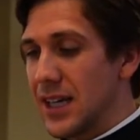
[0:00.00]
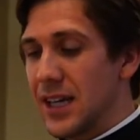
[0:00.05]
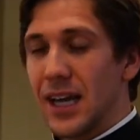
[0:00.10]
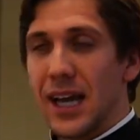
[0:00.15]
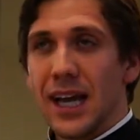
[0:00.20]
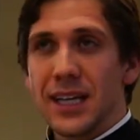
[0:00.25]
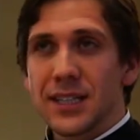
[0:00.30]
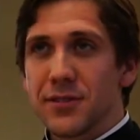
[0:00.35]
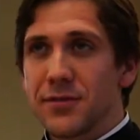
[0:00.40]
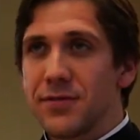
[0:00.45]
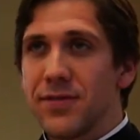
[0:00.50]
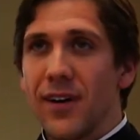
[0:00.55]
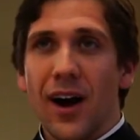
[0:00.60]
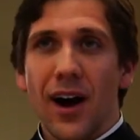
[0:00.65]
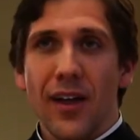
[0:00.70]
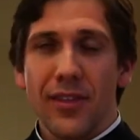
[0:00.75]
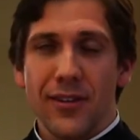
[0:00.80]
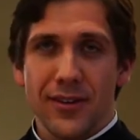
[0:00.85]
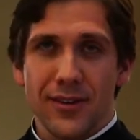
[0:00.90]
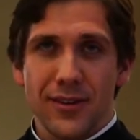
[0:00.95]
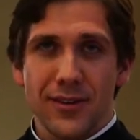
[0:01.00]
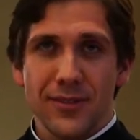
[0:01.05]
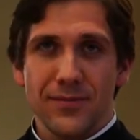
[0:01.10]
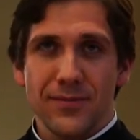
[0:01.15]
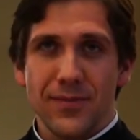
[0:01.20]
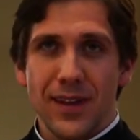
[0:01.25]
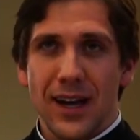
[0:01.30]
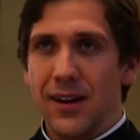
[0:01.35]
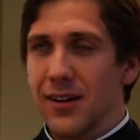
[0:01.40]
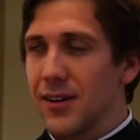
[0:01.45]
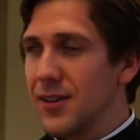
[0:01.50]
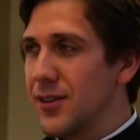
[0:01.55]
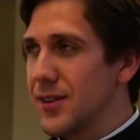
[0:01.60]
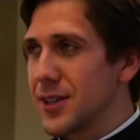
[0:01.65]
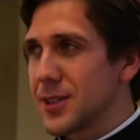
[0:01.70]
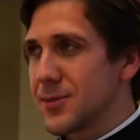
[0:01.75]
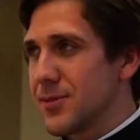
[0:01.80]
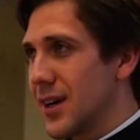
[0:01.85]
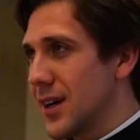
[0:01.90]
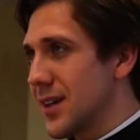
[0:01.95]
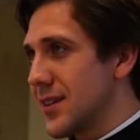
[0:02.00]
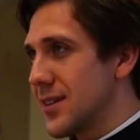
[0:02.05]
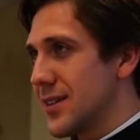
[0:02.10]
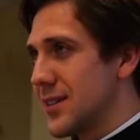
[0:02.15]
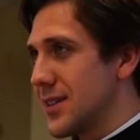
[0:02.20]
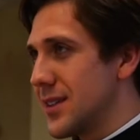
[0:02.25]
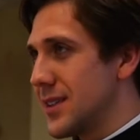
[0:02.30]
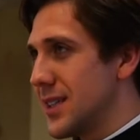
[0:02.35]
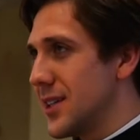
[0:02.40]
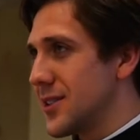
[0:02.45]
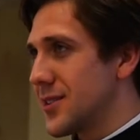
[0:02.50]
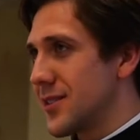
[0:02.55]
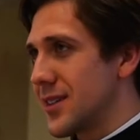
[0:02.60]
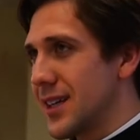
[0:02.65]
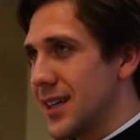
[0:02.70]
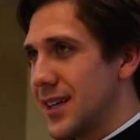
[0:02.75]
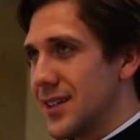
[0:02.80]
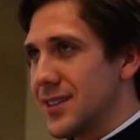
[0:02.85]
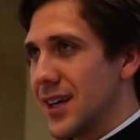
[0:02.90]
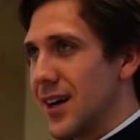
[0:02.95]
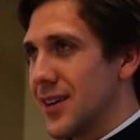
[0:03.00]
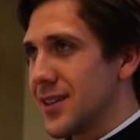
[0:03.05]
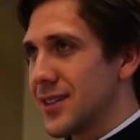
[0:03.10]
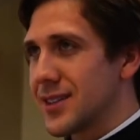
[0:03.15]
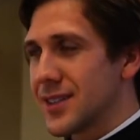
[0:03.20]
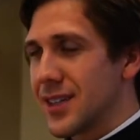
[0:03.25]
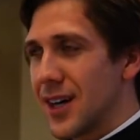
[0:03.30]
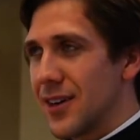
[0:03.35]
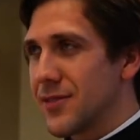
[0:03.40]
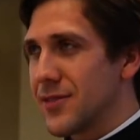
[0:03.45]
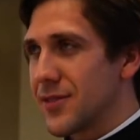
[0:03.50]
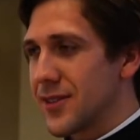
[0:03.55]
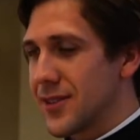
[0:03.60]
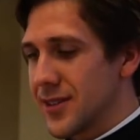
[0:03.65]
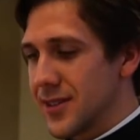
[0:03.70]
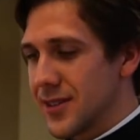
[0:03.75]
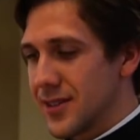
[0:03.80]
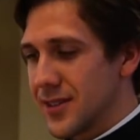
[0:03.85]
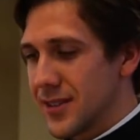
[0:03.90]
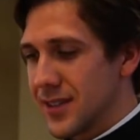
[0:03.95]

As a father, how can you expect to teach your kids how to suffer,